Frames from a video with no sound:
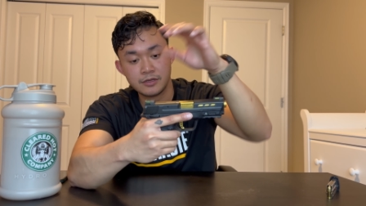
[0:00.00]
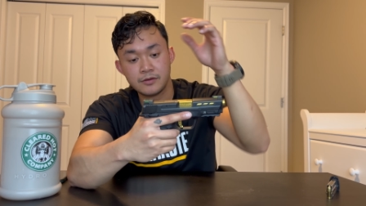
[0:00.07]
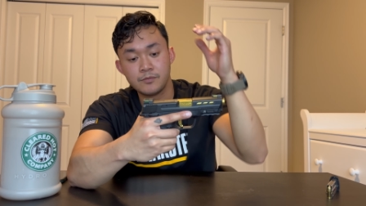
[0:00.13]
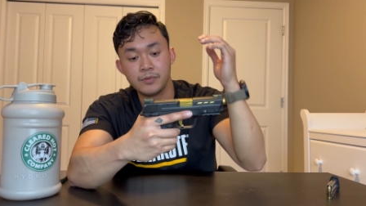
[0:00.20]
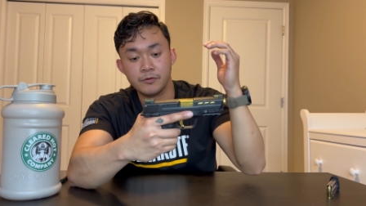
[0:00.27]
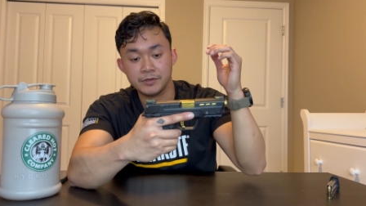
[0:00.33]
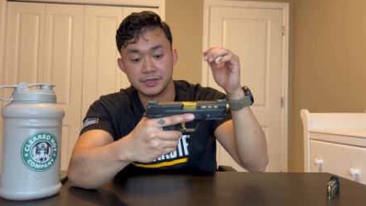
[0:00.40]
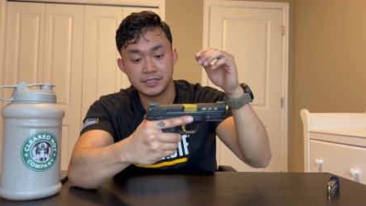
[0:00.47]

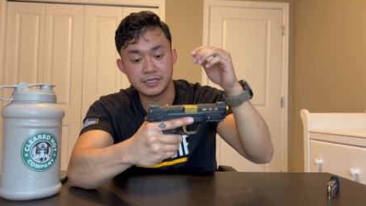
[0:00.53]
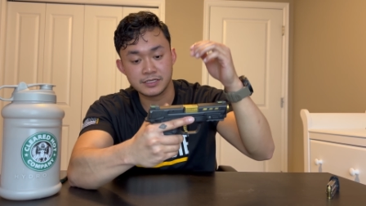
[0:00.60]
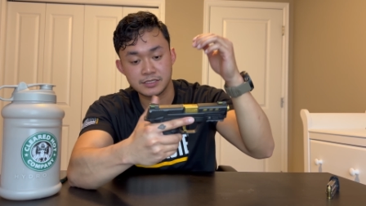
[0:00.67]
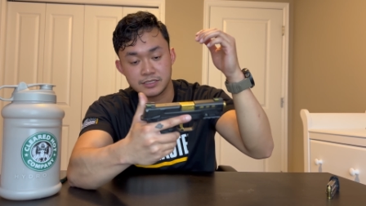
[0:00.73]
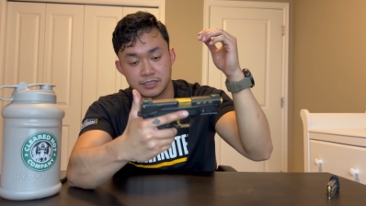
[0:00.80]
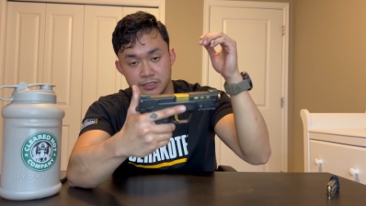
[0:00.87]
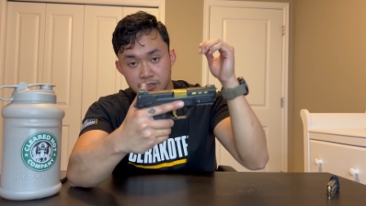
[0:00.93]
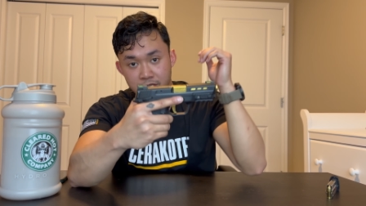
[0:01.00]
But with
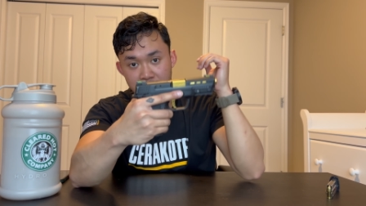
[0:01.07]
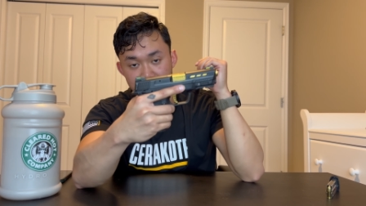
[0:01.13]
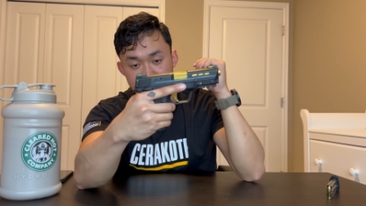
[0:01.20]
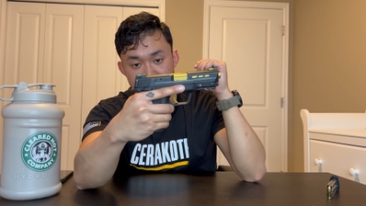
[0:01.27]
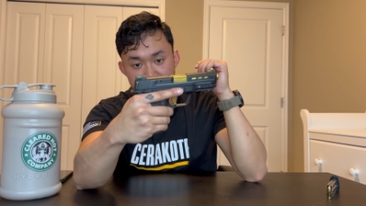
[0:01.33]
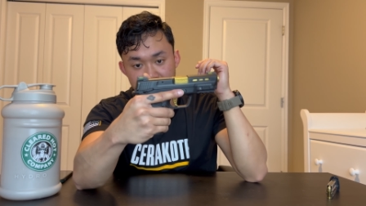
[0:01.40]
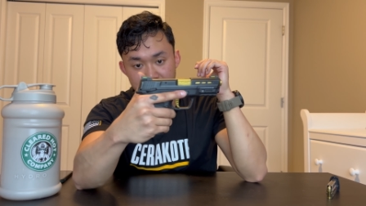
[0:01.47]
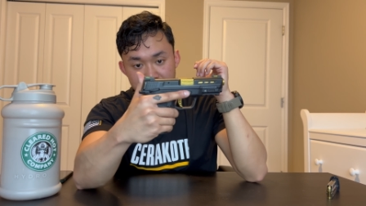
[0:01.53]
this, you can have the
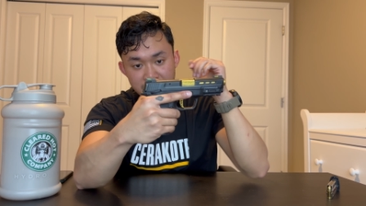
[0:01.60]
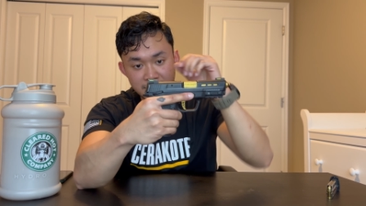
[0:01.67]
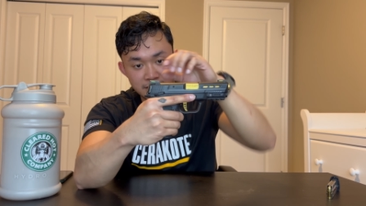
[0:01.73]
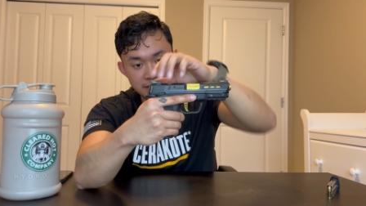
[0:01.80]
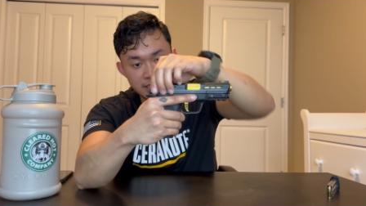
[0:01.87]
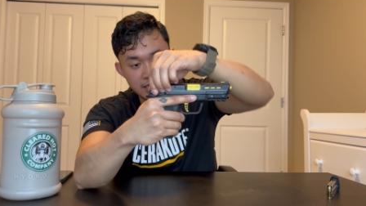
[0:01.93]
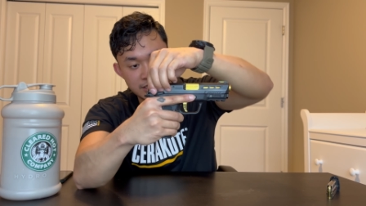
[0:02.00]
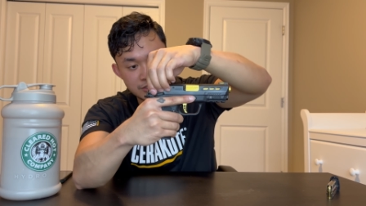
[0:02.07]
safety
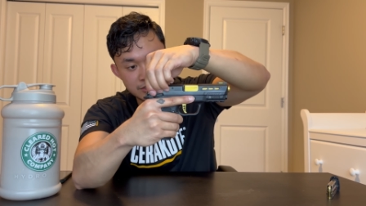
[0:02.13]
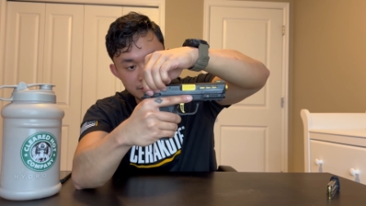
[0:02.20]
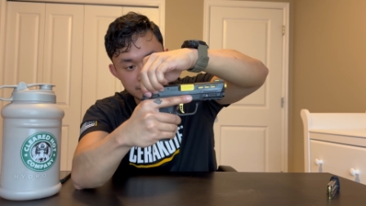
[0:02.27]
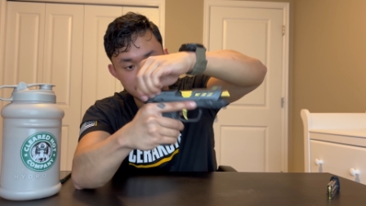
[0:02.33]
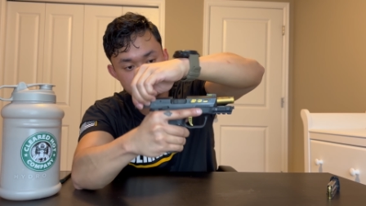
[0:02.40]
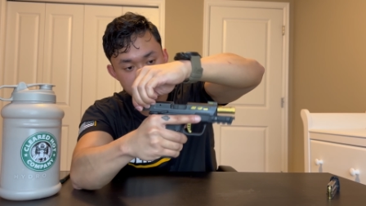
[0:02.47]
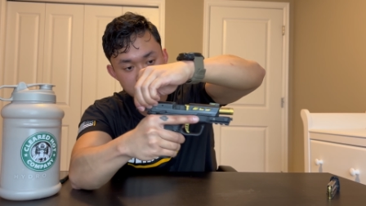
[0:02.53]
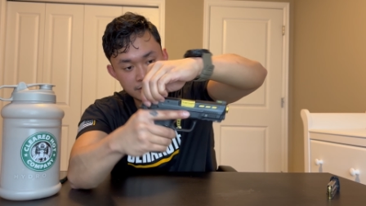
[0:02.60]
engaged still
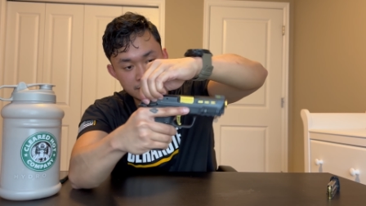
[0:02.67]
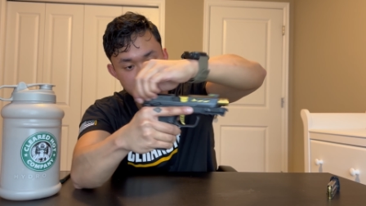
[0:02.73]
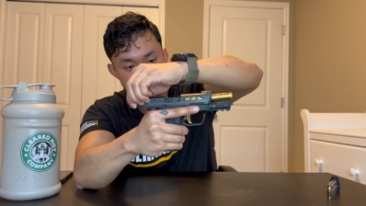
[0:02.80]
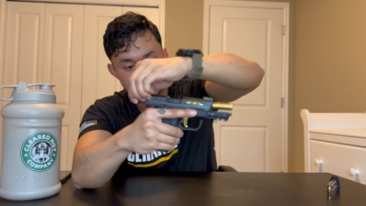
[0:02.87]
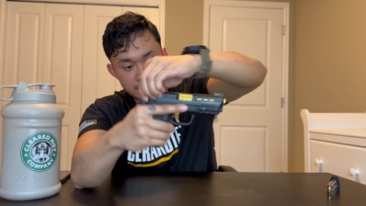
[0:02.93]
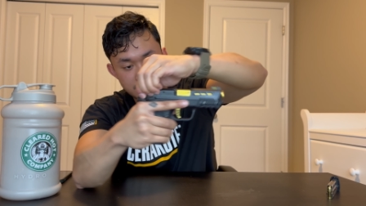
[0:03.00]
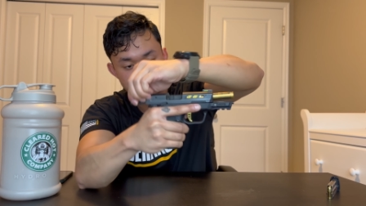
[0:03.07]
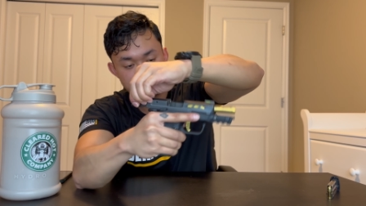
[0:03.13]

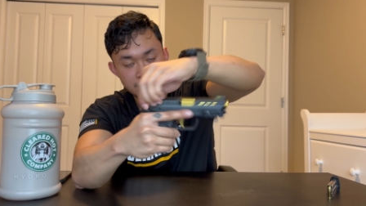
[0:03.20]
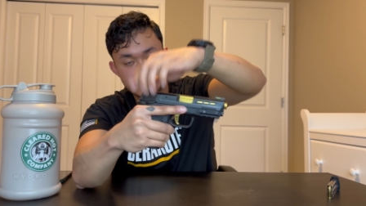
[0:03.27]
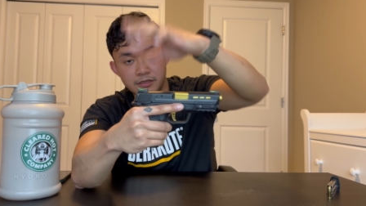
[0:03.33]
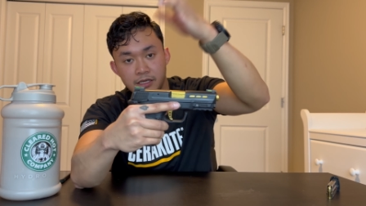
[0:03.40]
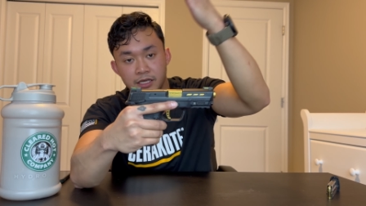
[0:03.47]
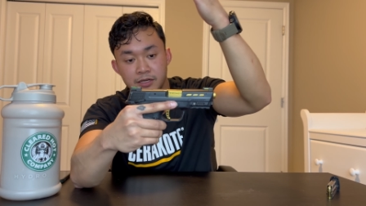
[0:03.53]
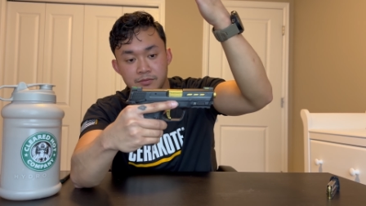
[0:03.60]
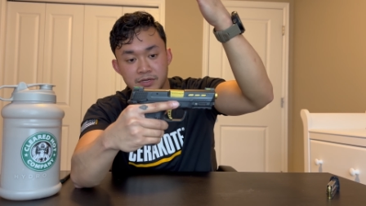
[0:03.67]

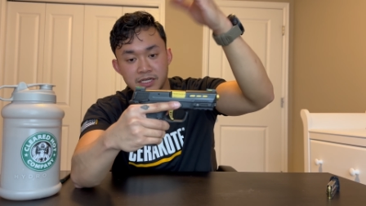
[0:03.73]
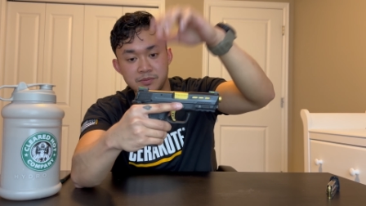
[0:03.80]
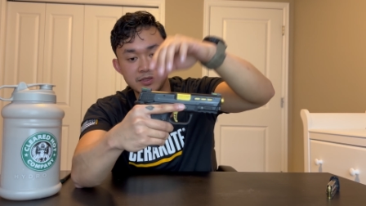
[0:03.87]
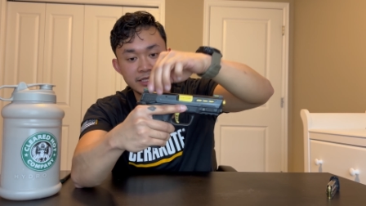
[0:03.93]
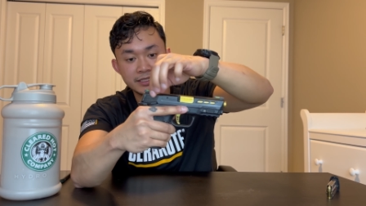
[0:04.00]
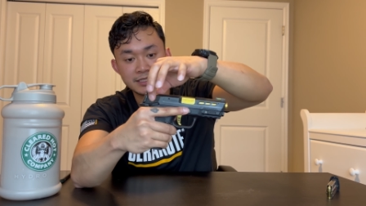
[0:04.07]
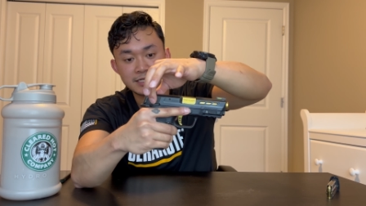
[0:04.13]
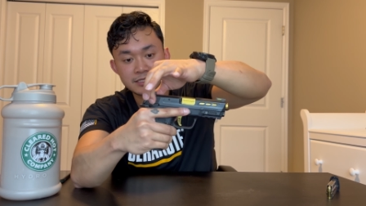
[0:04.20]
and
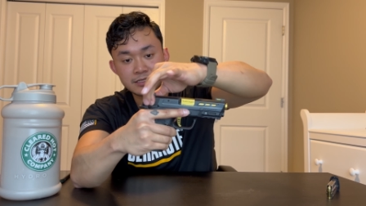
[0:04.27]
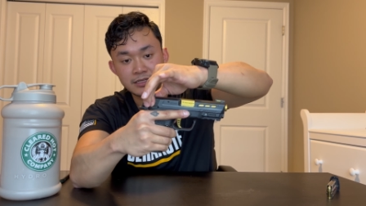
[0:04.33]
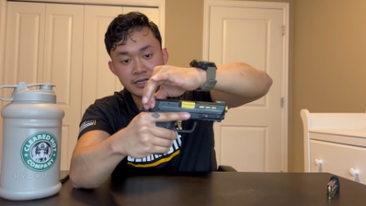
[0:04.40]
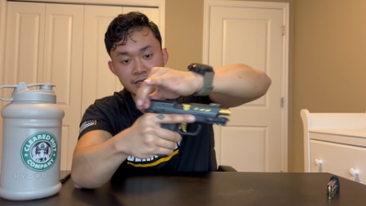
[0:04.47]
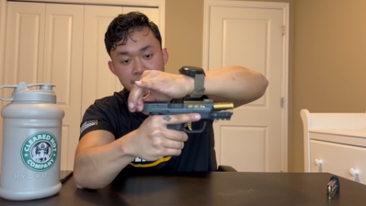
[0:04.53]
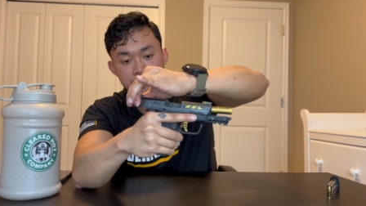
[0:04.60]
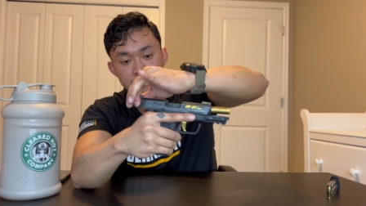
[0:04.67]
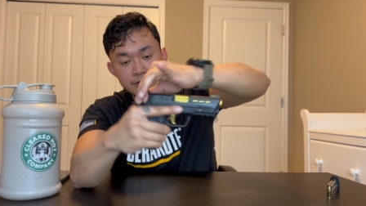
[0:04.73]
manipulate that slide
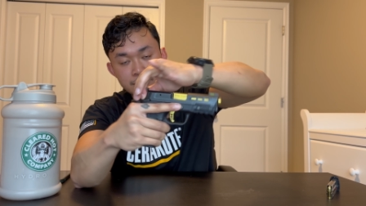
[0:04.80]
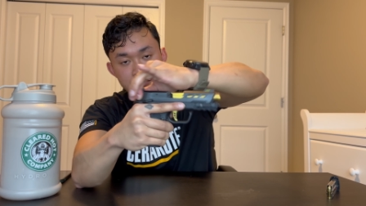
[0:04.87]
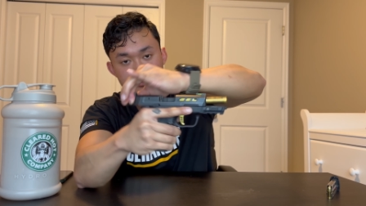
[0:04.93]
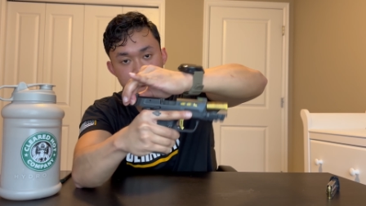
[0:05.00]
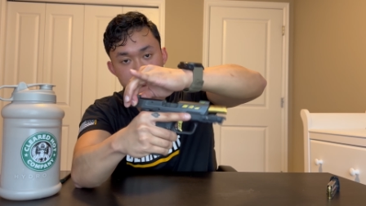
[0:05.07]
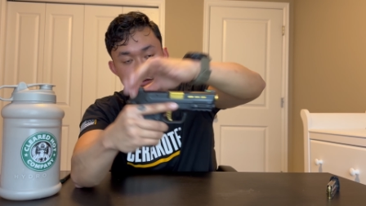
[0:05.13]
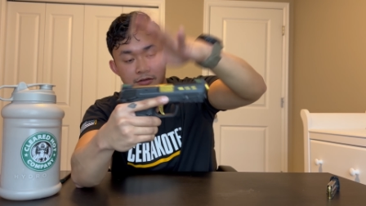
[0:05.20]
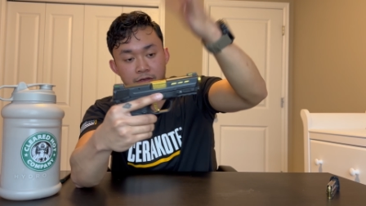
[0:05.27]

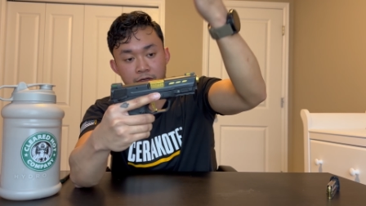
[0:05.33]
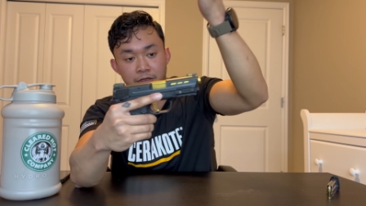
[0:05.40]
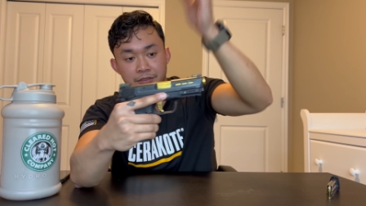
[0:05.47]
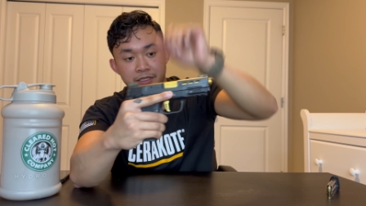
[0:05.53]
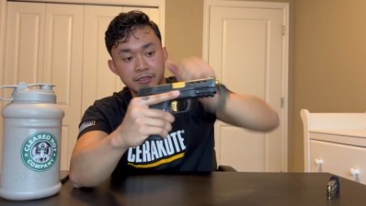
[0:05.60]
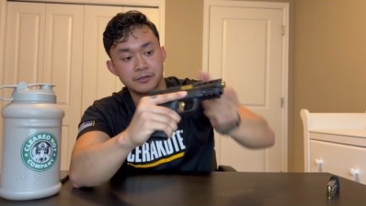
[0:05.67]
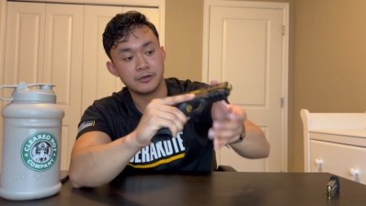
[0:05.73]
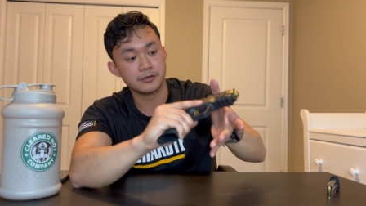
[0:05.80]
all
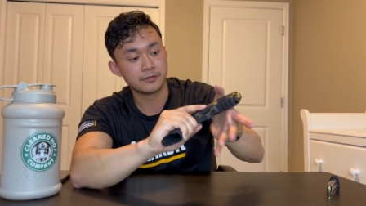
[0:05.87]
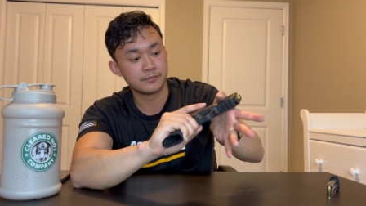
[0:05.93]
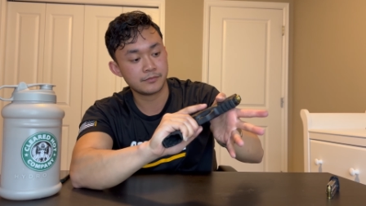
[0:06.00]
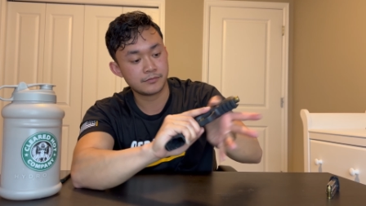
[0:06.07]
day long.